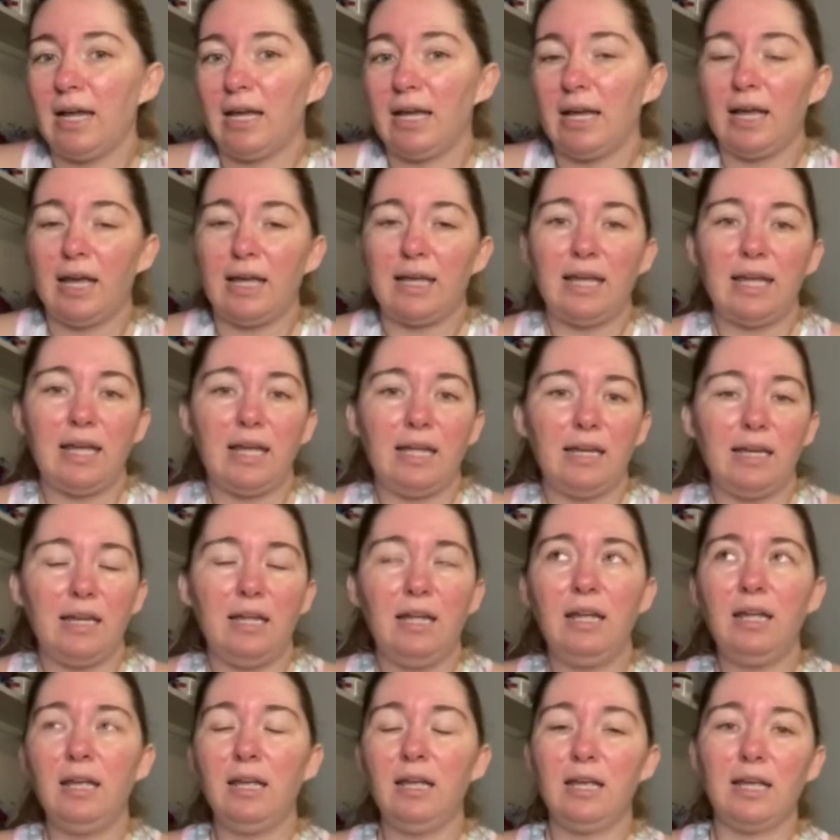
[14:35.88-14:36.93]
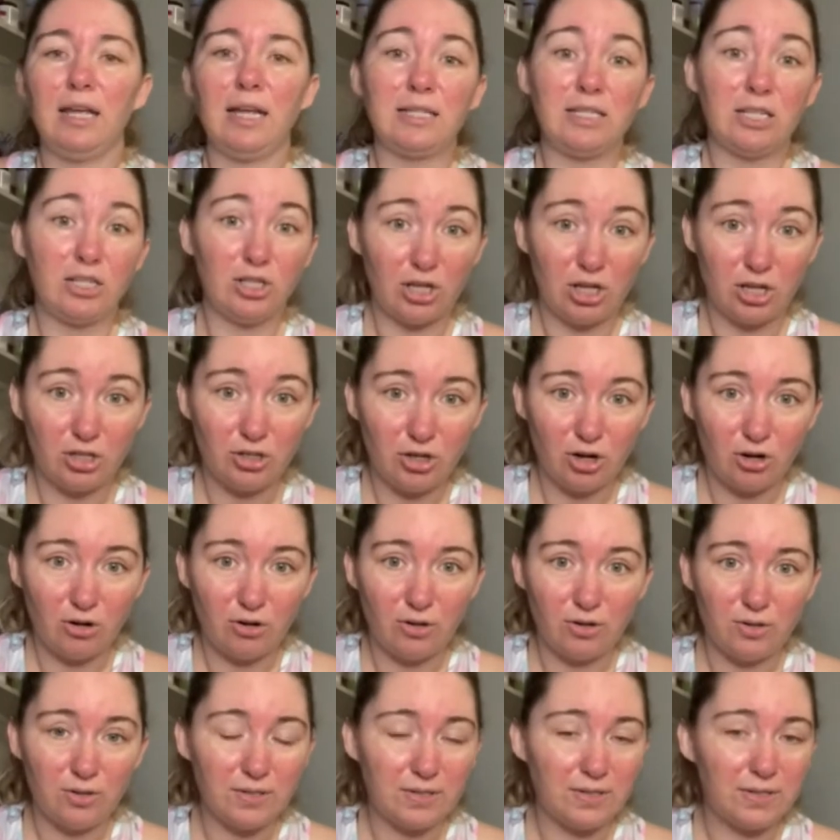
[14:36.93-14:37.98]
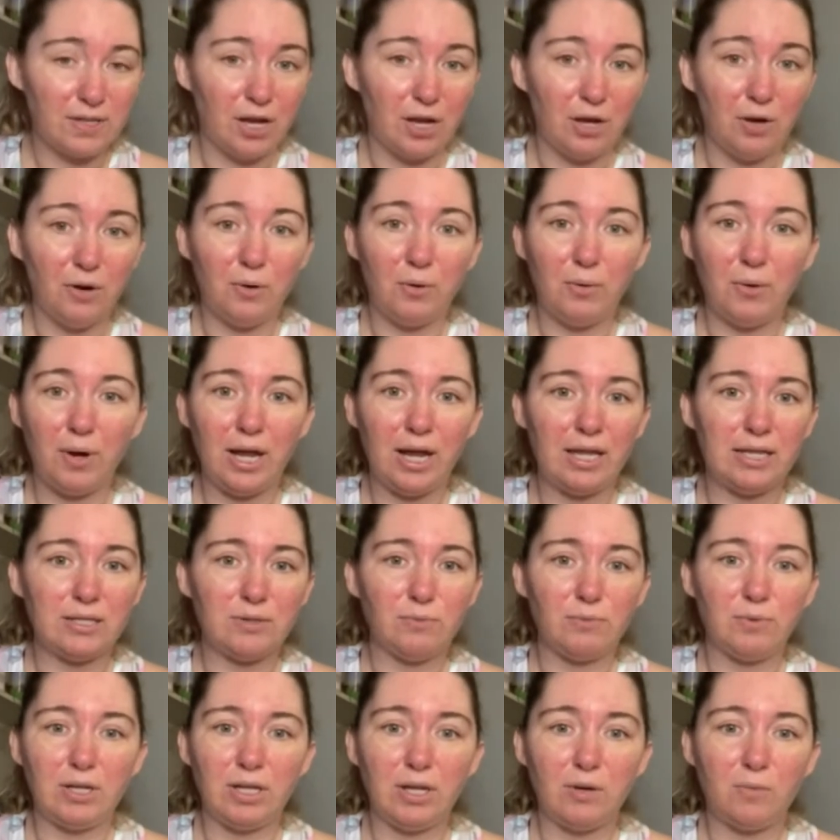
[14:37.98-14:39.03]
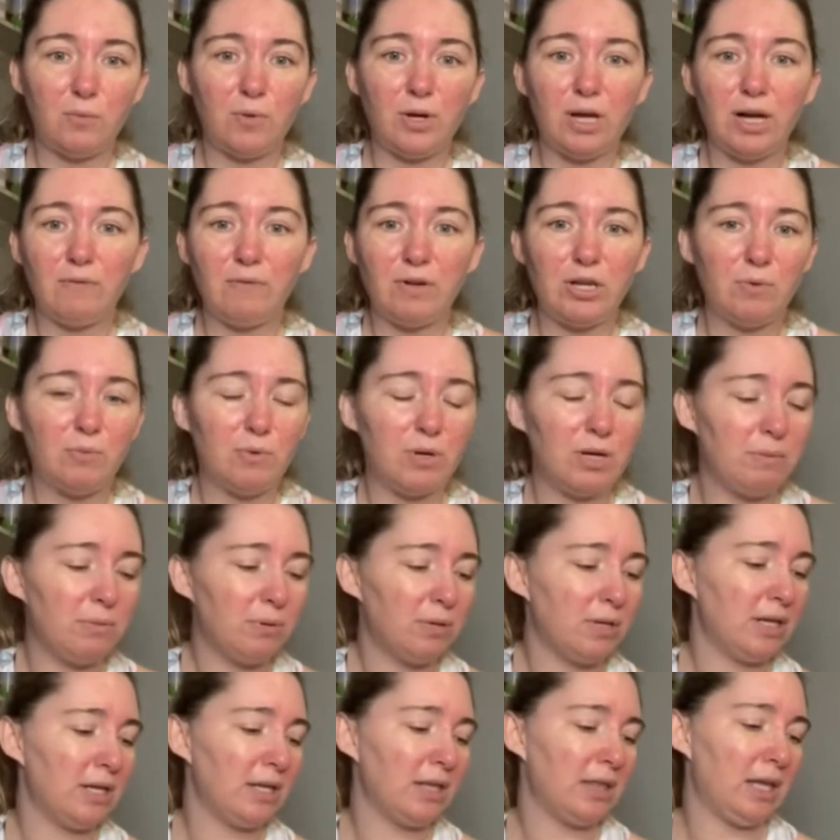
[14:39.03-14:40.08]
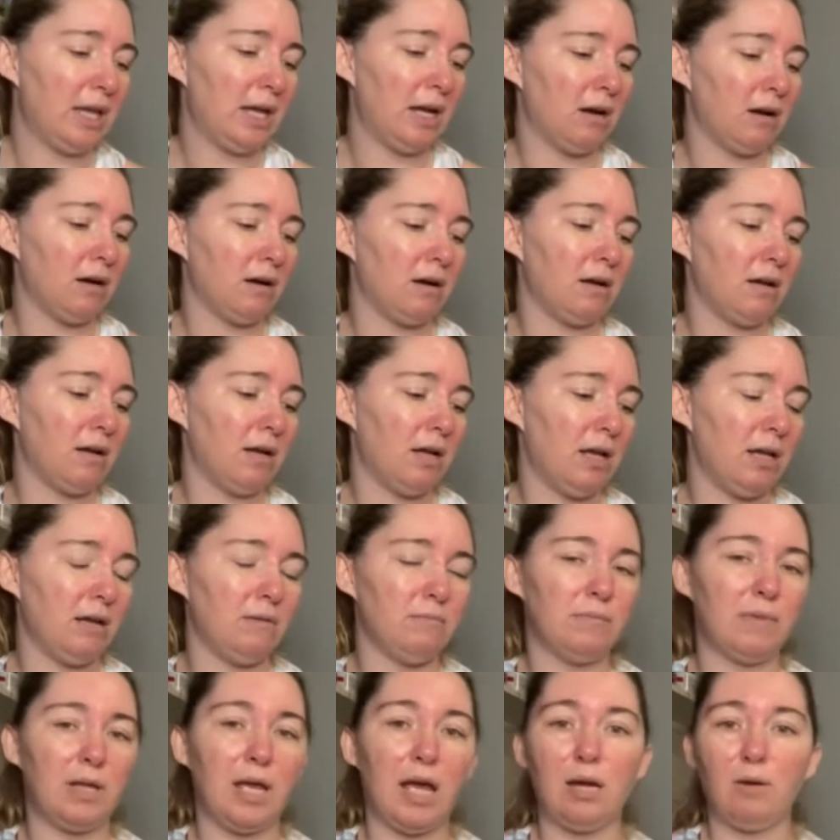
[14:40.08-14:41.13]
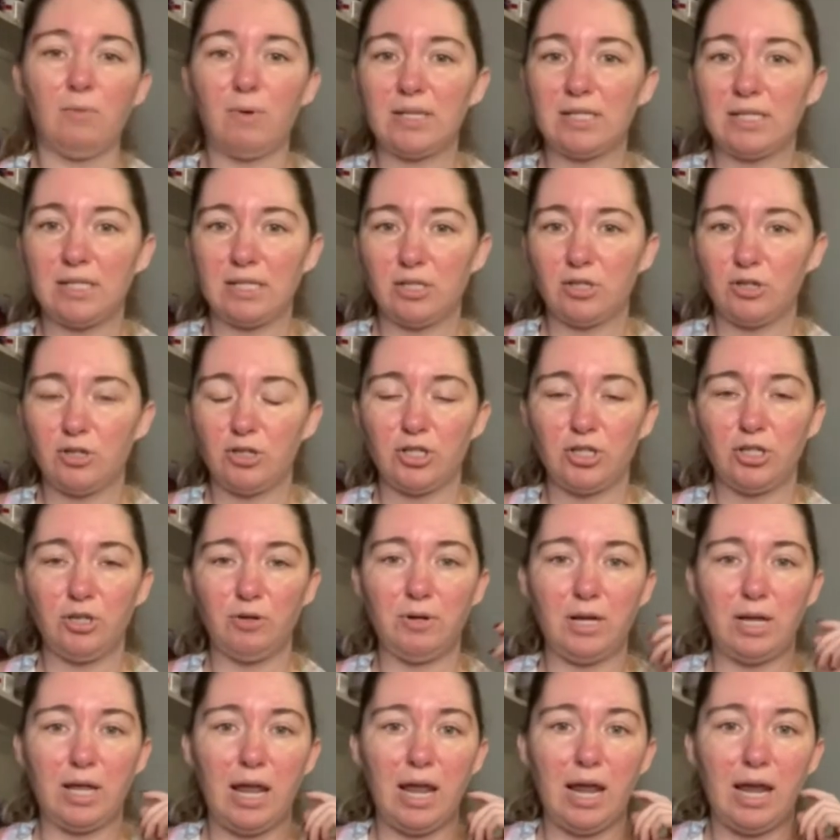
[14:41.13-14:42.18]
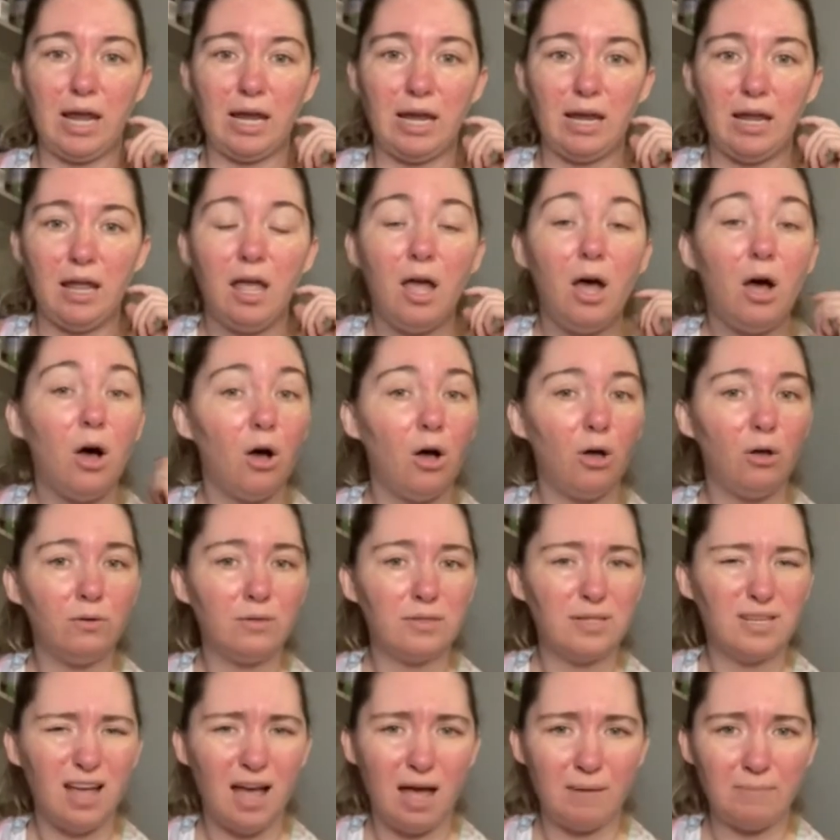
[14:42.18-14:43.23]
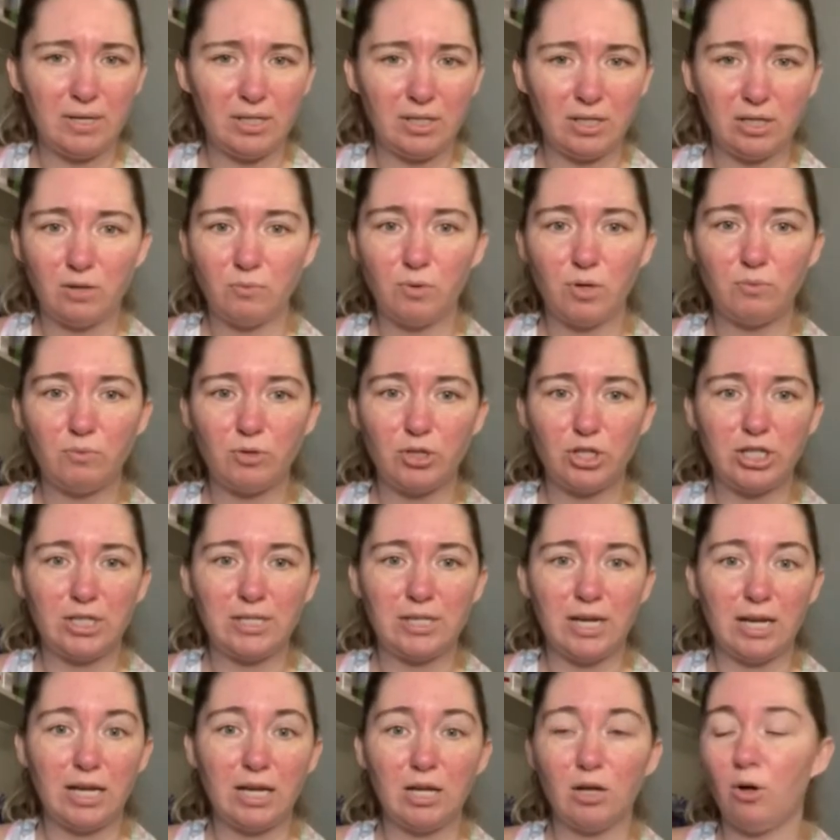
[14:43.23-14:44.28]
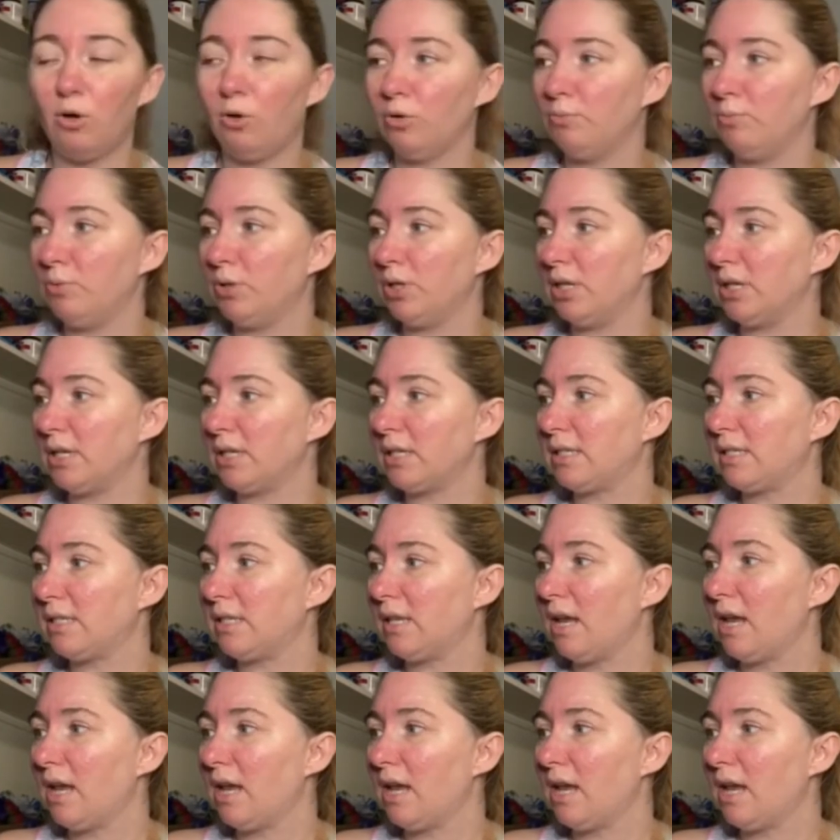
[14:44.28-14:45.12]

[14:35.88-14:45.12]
again, it's a junk journal, so it's really whatever you want to put in there. I know my sister is doing a old-timey looking one where she's taking old books